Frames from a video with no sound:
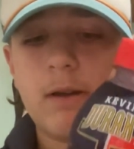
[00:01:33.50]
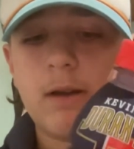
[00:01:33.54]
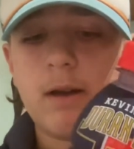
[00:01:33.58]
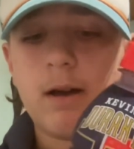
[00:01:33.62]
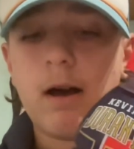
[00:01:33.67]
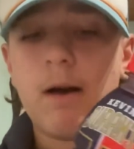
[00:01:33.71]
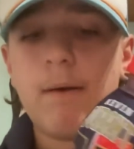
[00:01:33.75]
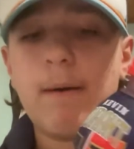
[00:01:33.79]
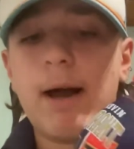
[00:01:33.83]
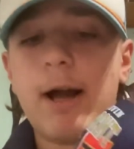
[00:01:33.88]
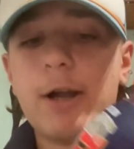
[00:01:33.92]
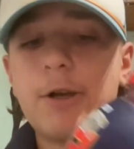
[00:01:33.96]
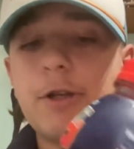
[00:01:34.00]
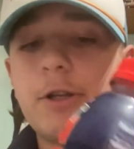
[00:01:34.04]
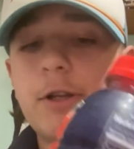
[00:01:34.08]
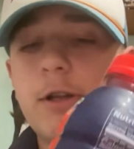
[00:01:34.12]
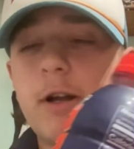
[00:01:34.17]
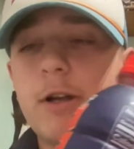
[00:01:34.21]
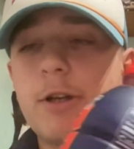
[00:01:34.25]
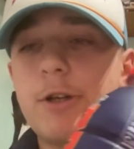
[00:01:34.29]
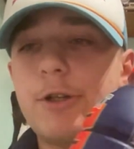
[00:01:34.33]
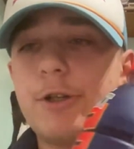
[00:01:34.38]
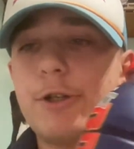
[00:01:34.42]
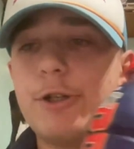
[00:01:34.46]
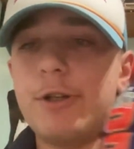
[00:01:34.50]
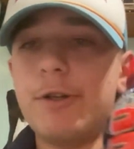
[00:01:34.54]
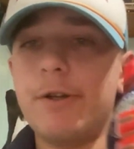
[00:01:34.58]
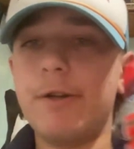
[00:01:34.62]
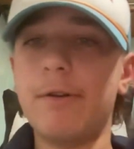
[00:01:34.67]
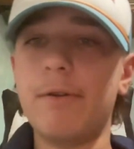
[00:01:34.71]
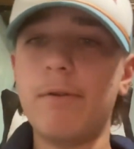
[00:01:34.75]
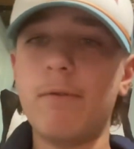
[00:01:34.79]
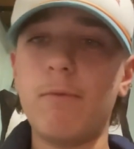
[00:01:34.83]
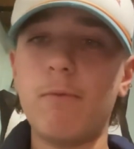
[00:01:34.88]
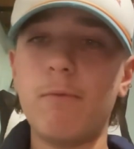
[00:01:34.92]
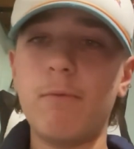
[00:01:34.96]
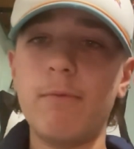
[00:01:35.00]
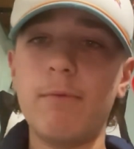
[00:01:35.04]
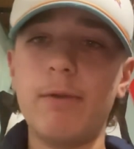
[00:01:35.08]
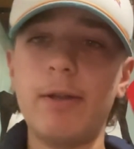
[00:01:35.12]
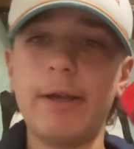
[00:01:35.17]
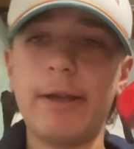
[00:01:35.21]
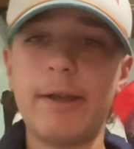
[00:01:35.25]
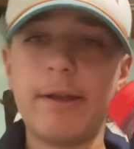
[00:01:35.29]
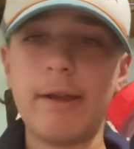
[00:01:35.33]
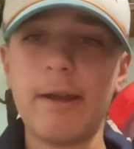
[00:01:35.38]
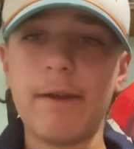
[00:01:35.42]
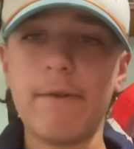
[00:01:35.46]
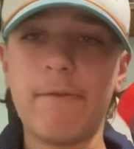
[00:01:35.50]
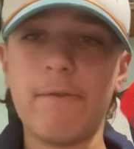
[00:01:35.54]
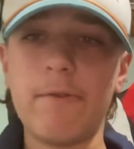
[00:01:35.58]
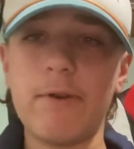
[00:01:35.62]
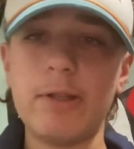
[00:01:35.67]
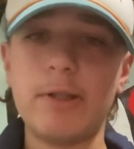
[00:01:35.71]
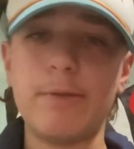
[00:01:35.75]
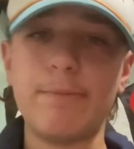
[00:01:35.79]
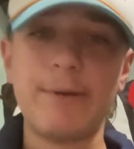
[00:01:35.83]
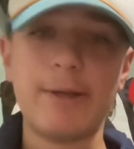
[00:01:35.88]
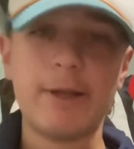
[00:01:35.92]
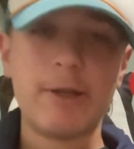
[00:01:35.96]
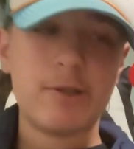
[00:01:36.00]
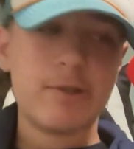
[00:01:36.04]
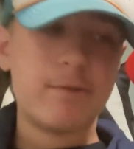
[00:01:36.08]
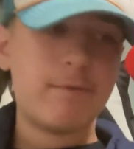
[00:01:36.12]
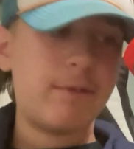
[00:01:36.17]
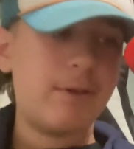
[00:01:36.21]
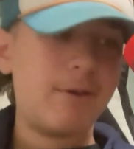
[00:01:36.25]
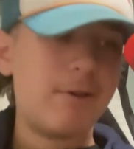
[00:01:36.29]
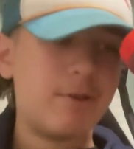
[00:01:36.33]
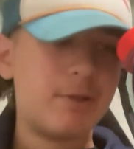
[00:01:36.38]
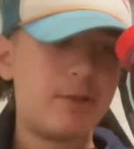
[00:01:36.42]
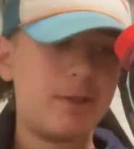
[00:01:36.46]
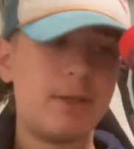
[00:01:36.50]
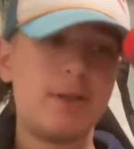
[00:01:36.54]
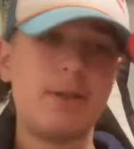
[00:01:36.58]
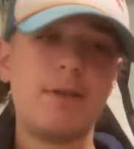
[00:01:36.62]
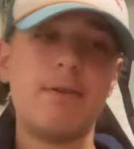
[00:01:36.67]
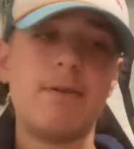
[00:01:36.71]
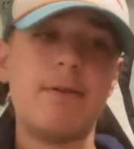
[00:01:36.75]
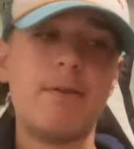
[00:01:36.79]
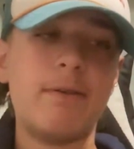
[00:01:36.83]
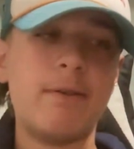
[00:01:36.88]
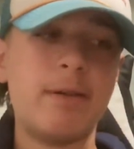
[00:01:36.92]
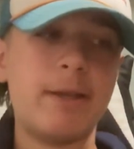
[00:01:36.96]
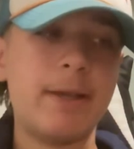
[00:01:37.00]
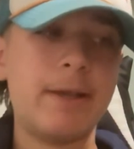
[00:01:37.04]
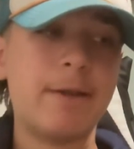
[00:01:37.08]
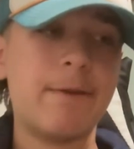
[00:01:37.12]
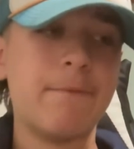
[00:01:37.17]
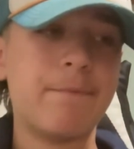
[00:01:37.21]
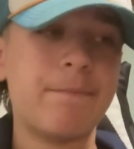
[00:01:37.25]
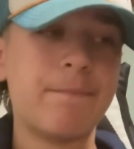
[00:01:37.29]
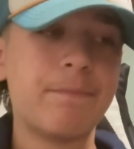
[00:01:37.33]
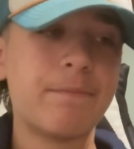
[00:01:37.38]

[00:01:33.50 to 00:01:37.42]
I'm actually not sure, like, if it's because of USA, like,